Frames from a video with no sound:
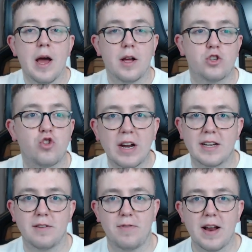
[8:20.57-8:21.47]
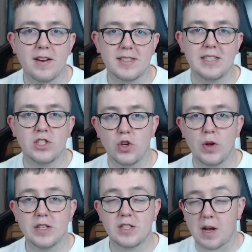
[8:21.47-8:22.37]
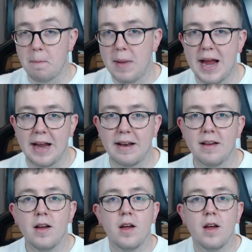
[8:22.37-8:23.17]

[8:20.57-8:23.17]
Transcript: trick defenders into into committing